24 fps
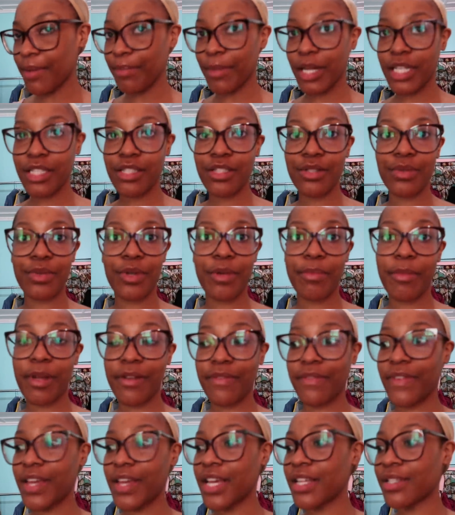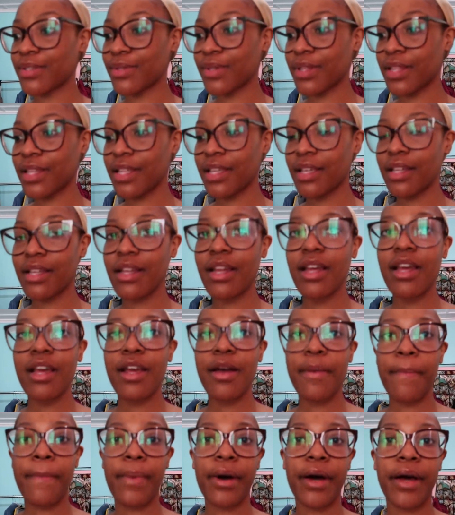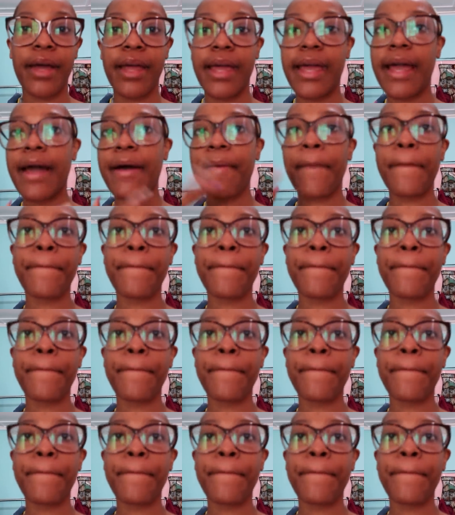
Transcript: I might just wear my Vans with it, but yeah.